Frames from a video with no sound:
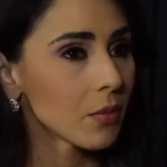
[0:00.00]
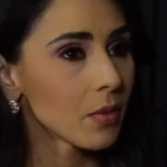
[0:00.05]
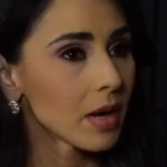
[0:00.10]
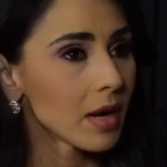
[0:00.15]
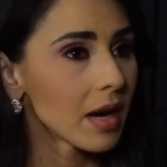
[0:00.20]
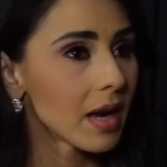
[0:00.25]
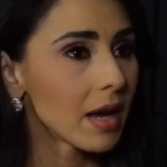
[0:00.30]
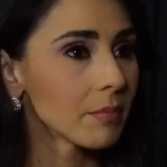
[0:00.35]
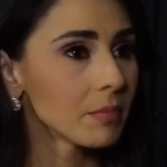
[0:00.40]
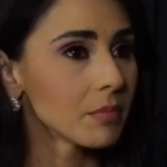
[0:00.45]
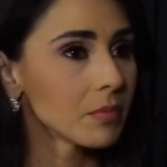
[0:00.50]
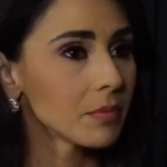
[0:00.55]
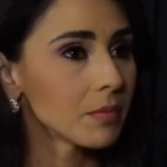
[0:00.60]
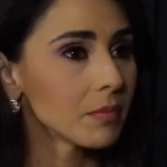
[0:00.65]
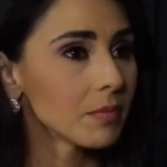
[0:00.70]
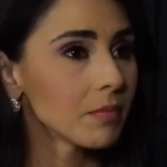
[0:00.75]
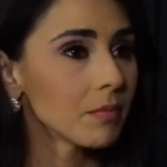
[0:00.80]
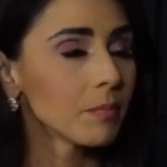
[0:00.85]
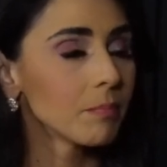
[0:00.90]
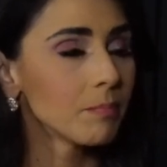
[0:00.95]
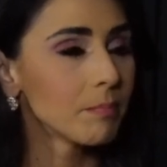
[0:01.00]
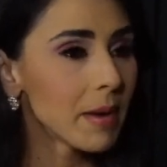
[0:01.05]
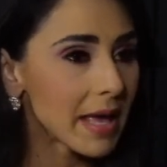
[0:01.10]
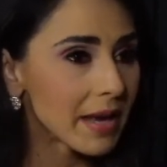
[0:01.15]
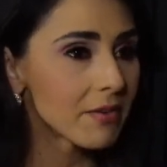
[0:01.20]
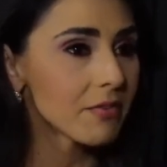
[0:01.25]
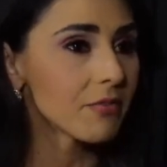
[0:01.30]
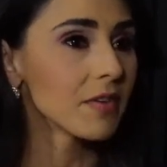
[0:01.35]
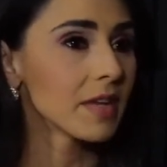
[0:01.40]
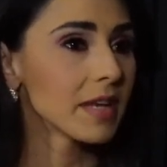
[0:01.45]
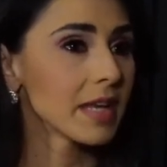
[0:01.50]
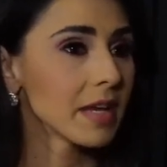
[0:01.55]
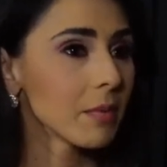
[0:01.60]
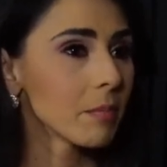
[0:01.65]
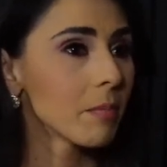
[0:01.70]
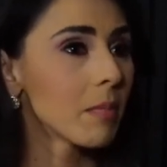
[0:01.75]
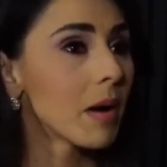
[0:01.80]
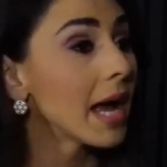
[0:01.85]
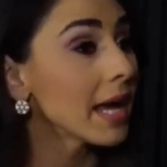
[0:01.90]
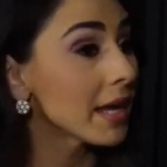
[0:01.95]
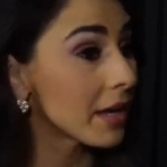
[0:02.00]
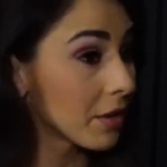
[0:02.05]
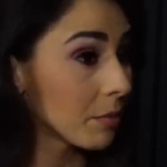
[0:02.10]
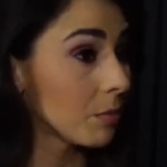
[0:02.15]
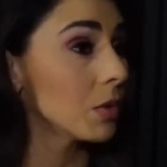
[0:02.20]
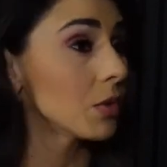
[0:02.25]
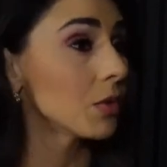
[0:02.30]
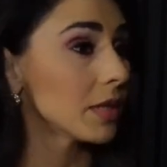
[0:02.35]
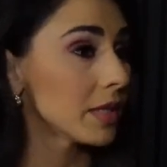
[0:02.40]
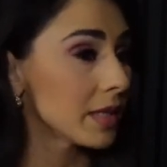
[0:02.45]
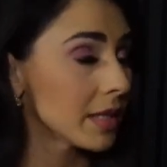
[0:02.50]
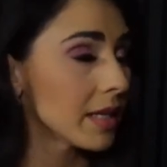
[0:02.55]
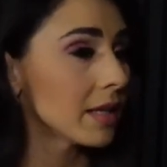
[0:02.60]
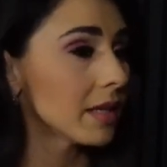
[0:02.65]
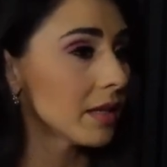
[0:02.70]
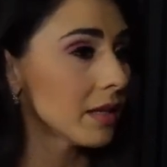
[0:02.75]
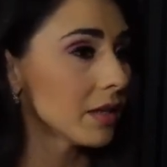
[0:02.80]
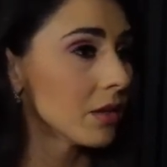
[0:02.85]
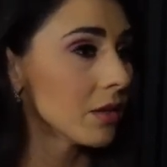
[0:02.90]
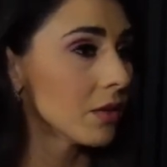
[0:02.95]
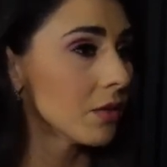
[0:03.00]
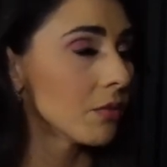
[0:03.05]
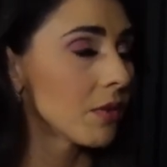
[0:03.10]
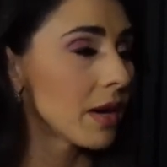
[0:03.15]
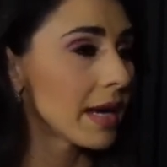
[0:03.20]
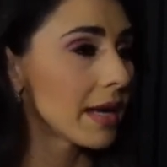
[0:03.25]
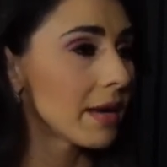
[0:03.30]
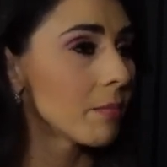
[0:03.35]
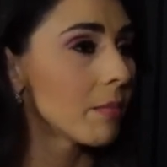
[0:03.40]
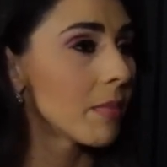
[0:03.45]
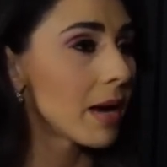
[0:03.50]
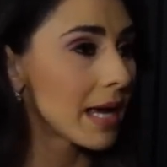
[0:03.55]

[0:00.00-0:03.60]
where I'm benefiting my community, right?